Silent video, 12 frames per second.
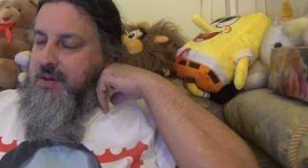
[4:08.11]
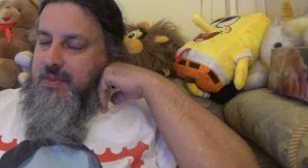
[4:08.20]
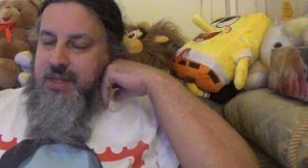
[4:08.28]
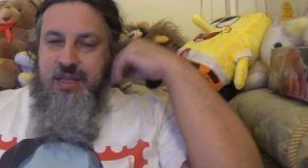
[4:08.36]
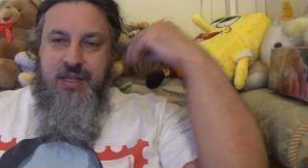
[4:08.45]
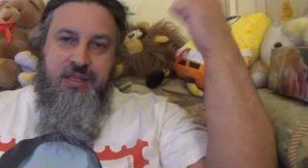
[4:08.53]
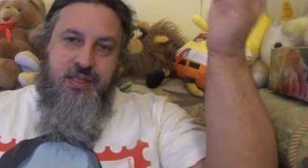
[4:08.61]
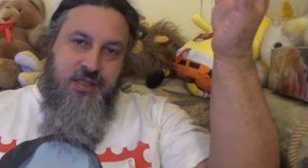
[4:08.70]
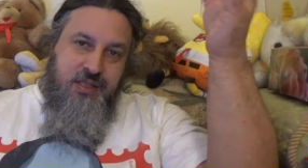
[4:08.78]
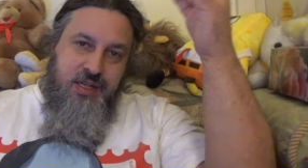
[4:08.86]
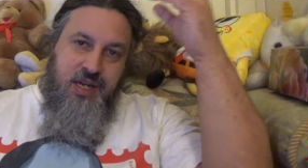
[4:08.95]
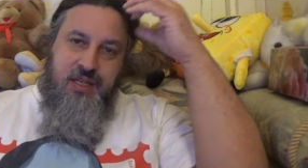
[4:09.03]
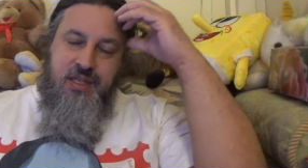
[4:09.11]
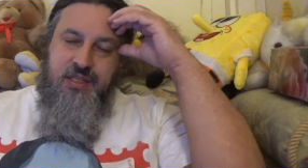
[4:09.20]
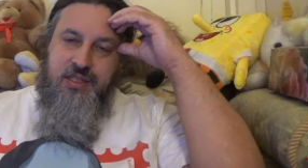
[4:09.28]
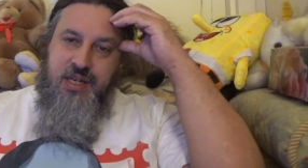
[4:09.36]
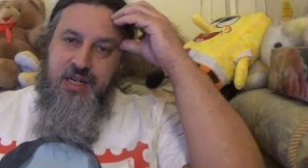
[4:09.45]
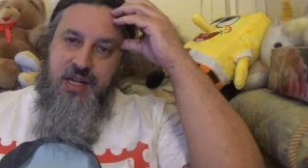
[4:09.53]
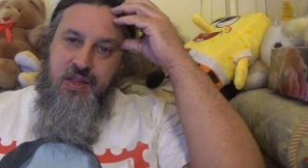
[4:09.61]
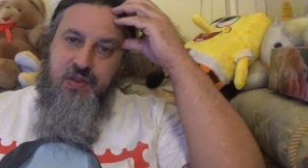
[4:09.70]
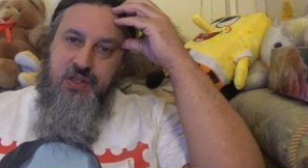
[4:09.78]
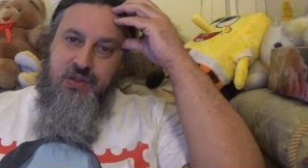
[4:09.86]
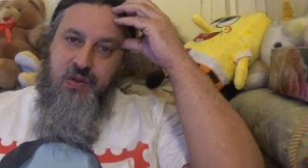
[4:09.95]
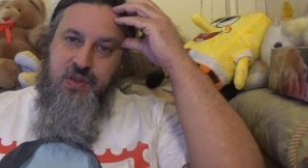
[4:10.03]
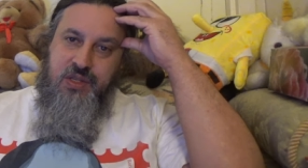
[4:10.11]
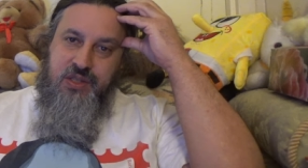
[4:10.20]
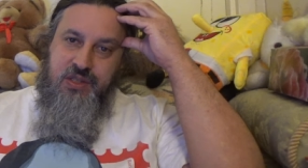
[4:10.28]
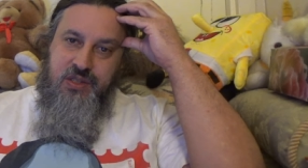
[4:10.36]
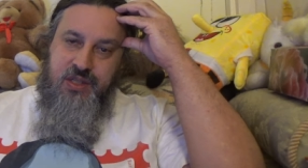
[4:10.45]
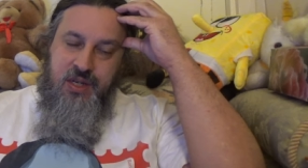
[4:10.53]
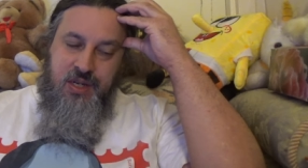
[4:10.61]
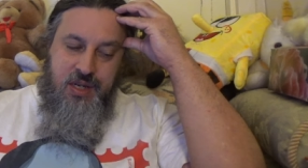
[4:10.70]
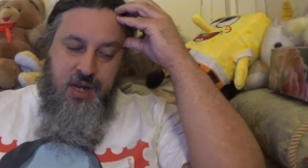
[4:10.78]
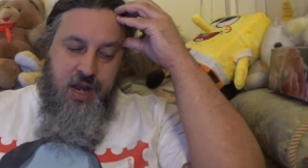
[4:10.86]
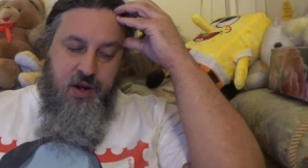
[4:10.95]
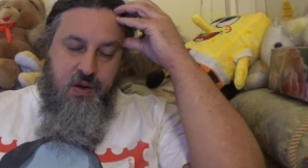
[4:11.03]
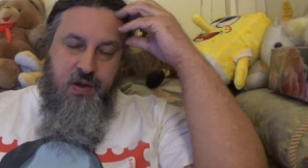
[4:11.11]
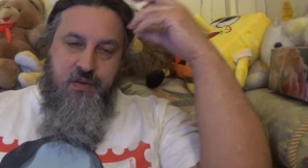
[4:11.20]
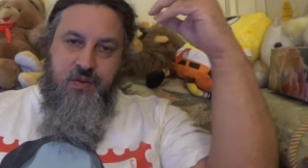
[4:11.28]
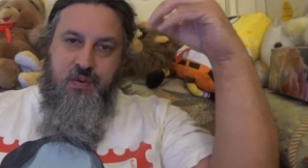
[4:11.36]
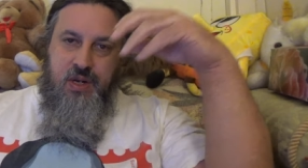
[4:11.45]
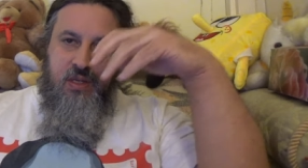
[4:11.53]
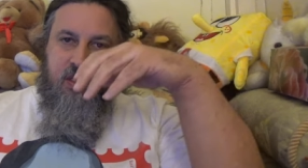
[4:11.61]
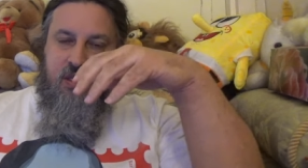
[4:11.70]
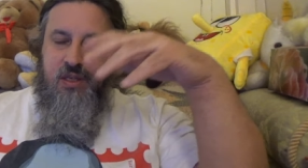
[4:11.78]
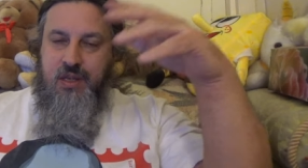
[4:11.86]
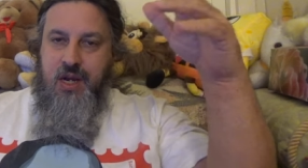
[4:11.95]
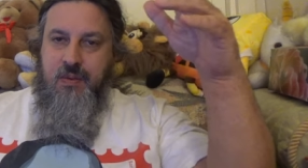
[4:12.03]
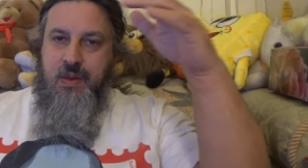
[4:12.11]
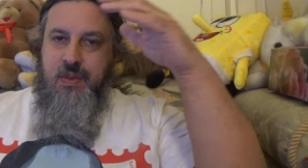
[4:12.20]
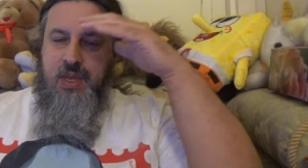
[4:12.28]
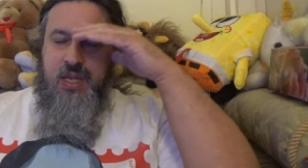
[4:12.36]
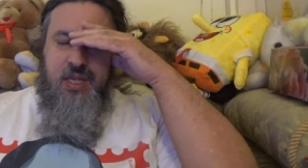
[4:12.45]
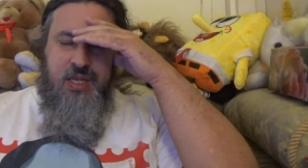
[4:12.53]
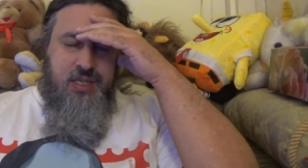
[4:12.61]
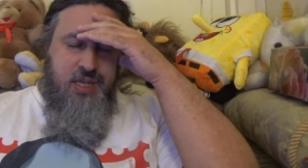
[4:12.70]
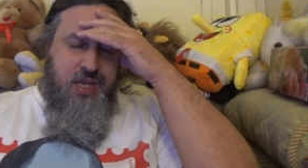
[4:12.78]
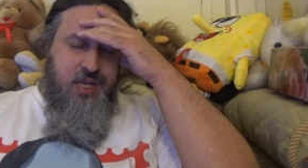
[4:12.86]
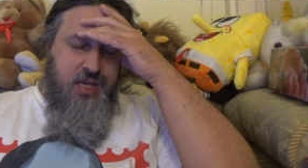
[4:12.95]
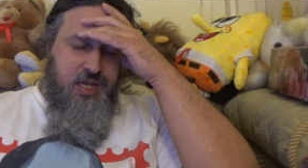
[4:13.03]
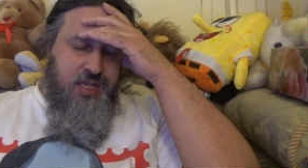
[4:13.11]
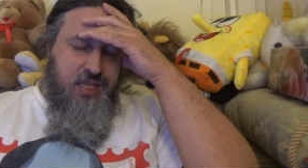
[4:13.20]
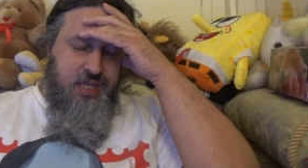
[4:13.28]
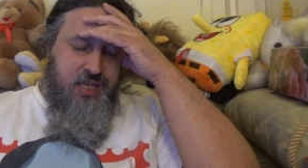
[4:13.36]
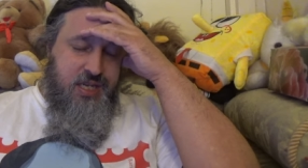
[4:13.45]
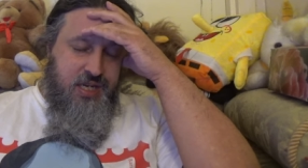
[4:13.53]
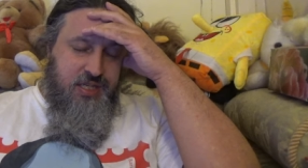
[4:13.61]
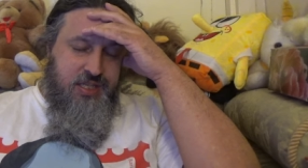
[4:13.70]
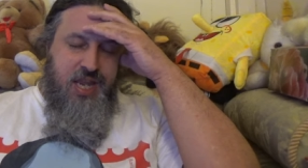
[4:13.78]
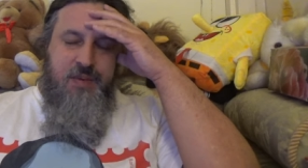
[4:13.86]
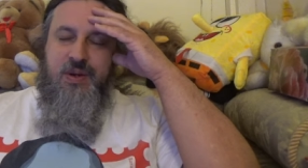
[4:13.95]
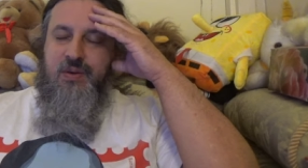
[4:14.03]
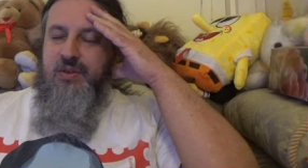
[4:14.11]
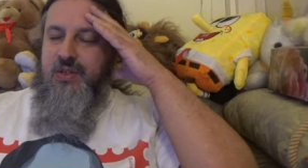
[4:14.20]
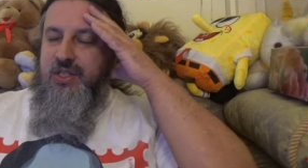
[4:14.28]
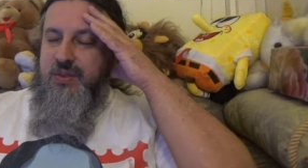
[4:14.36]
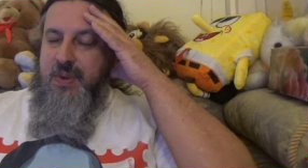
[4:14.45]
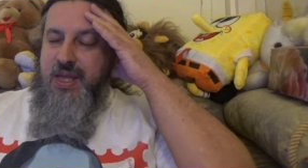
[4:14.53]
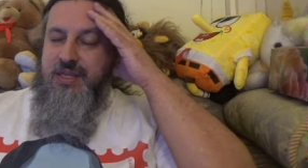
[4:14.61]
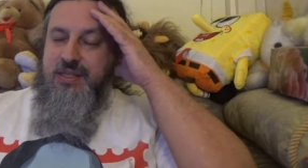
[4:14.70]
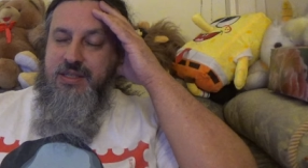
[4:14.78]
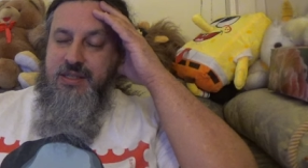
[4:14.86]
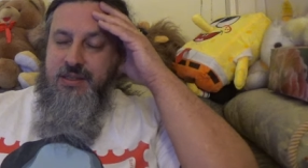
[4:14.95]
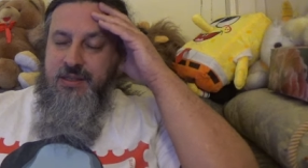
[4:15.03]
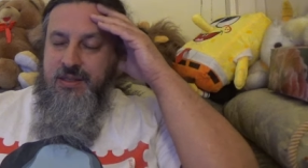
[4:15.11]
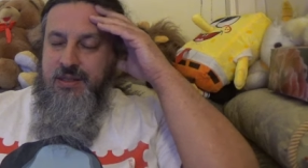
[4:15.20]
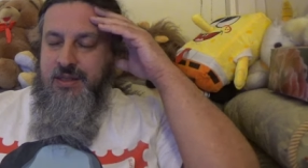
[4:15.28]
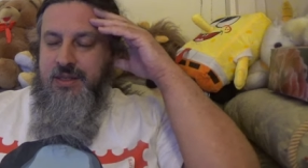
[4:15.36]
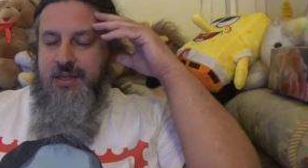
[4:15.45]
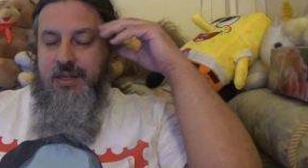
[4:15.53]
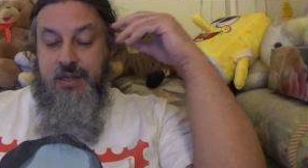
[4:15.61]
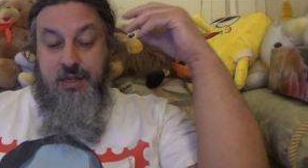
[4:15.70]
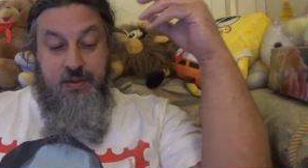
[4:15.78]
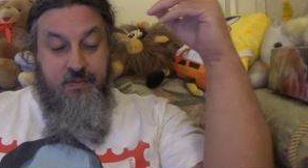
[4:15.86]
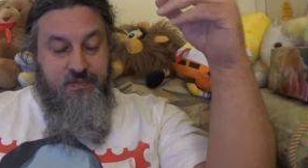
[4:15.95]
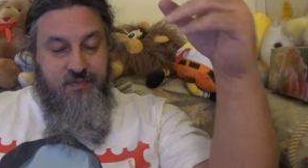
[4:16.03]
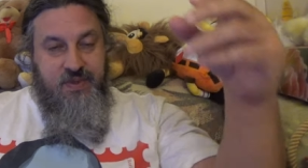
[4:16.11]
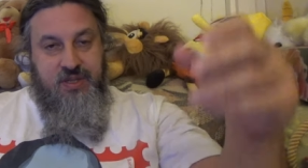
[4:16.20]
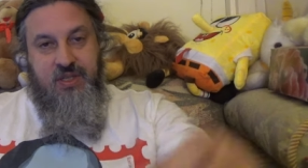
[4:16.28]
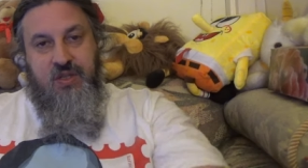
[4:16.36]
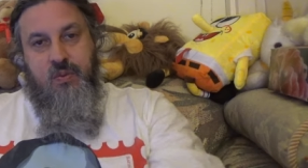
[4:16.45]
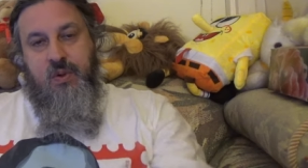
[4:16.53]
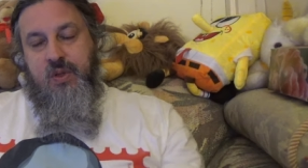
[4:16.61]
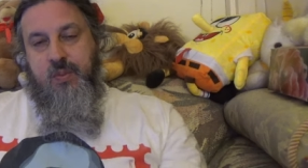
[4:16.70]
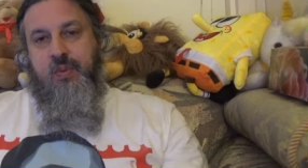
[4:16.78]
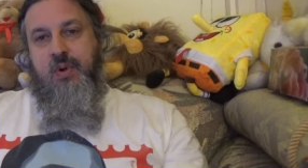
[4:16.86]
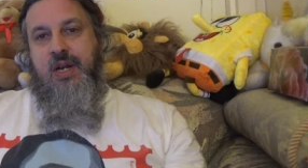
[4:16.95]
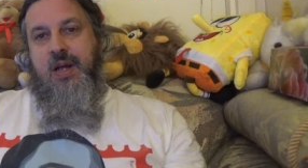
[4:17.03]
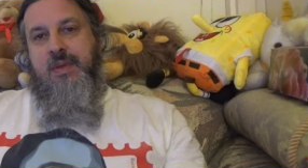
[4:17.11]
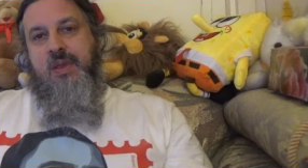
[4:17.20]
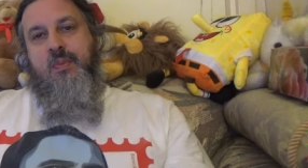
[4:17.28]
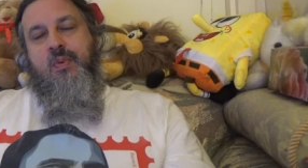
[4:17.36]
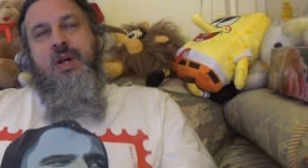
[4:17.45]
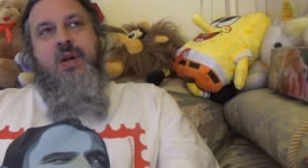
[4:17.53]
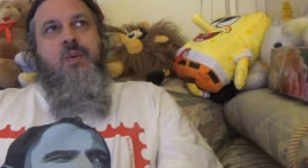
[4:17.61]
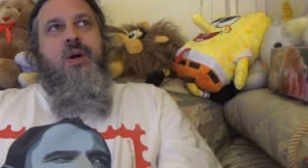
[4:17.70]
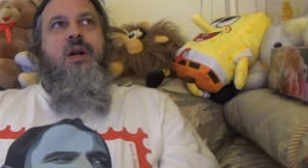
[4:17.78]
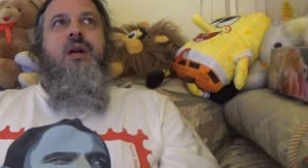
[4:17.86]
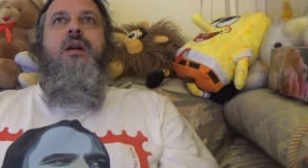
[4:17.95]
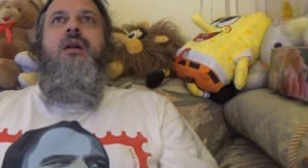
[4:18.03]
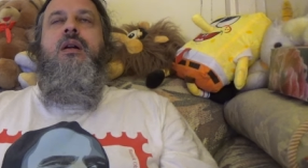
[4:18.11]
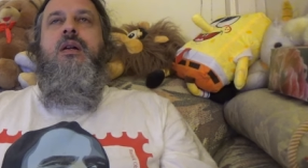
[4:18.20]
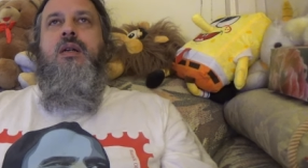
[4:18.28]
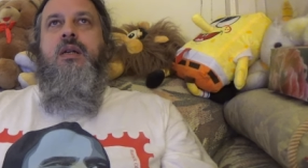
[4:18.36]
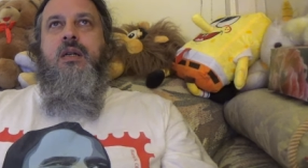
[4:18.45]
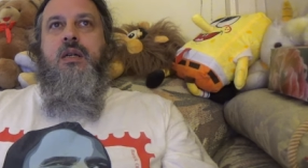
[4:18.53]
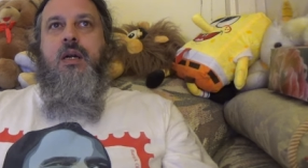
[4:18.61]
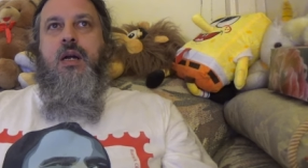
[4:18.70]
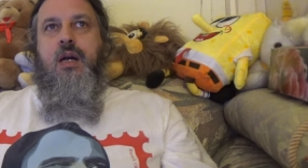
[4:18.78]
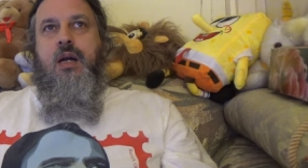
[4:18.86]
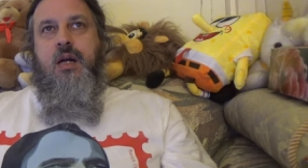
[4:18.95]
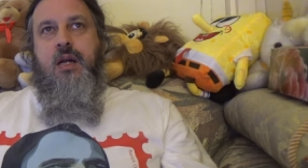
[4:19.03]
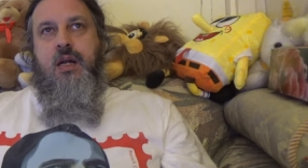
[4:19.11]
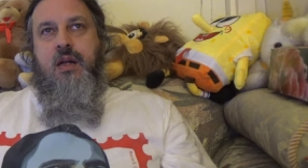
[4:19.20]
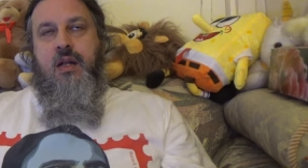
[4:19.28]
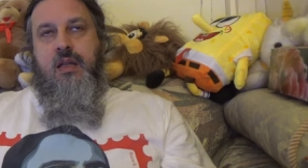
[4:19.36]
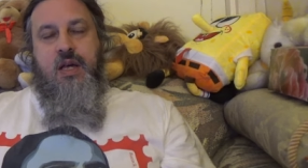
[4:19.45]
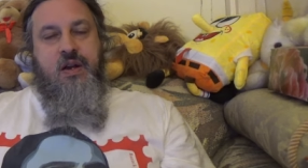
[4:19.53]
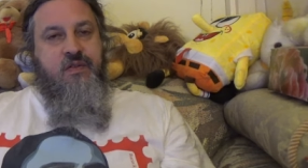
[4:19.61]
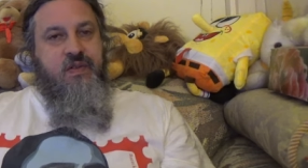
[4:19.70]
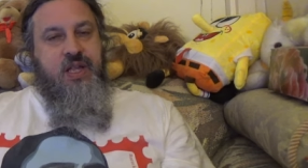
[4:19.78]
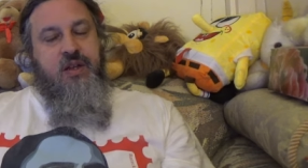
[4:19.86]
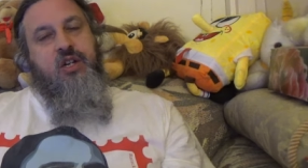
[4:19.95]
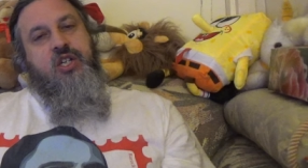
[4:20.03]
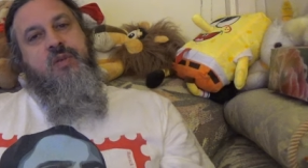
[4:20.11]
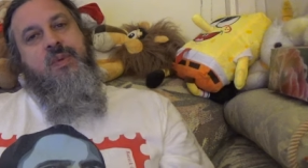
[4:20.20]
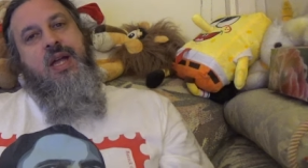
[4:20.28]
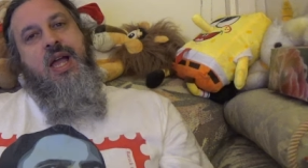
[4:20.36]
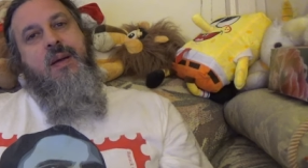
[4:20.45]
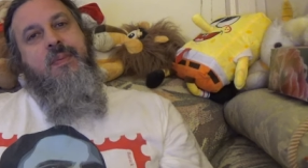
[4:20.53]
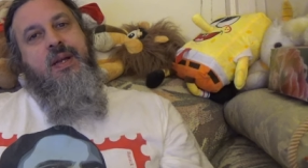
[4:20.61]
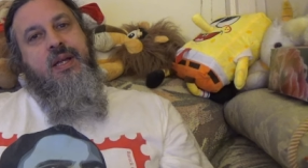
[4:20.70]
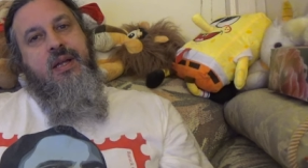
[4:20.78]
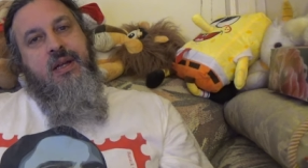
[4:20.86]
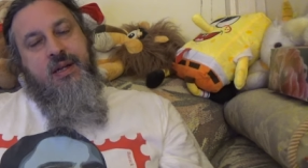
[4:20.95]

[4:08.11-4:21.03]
But this is kind of how things go. This is, I know if you want to talk about the excitement or suspense, this is where I'm at the point where a lot of failure should be happening.